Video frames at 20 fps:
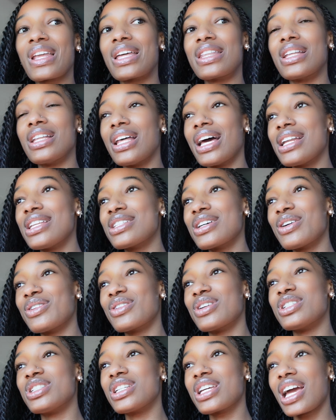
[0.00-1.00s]
the lady told
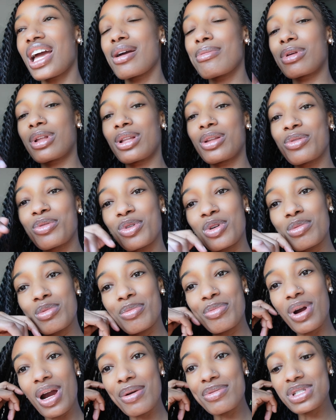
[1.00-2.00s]
her, and she came in a little
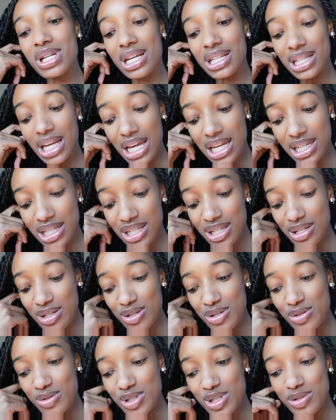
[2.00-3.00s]
grooming part. I was like, thank
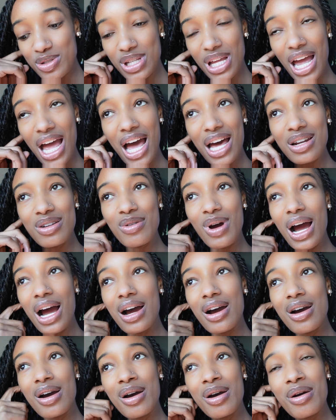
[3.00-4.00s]
you. She was like, how do
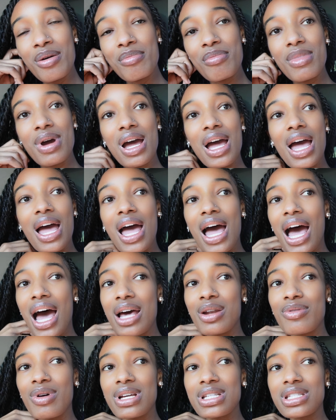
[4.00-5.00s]

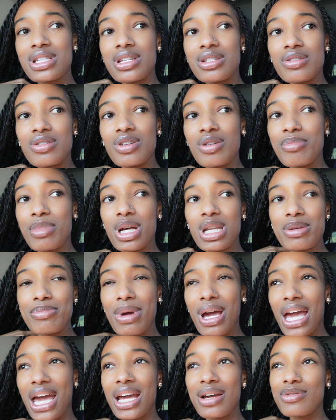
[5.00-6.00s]
I send you your money
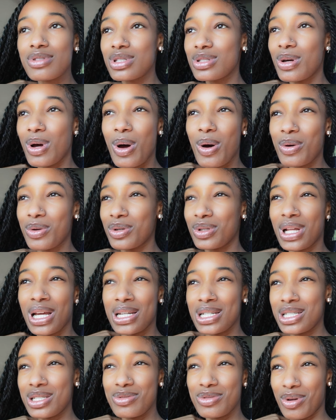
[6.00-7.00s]
back? It was a little older
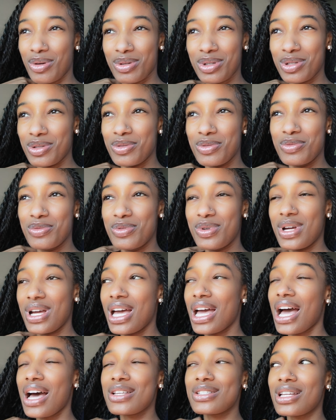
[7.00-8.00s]
lady. She was so cute.
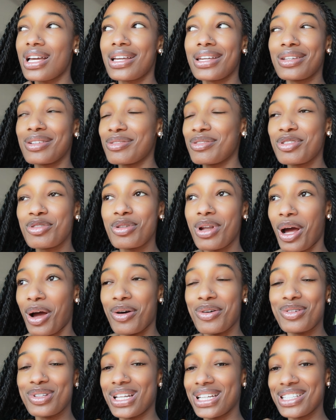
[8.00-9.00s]
I was like, you
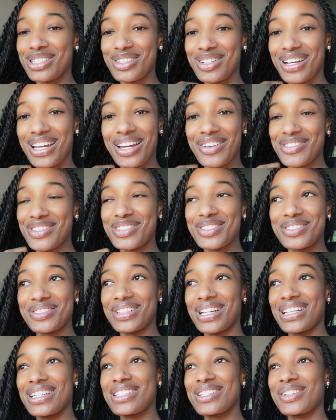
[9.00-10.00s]
don't. Like, you don't have to.
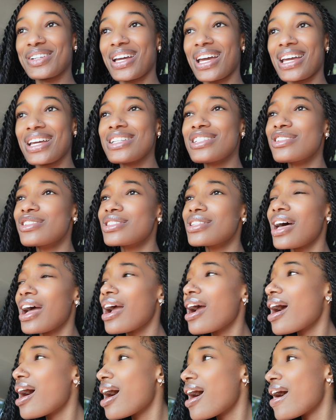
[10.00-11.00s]
Like, it's okay. She was like,
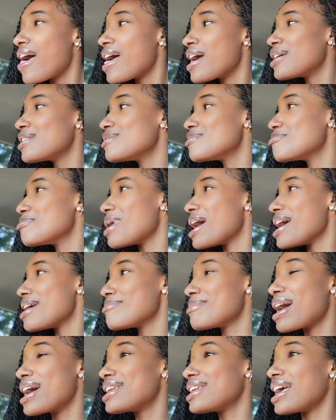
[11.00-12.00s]
you made
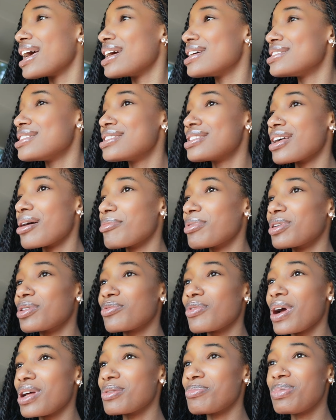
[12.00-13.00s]
my day. She said, I'm gonna
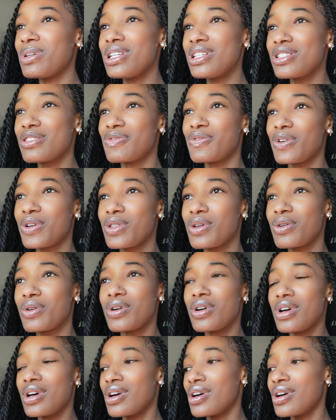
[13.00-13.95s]
write a piece for the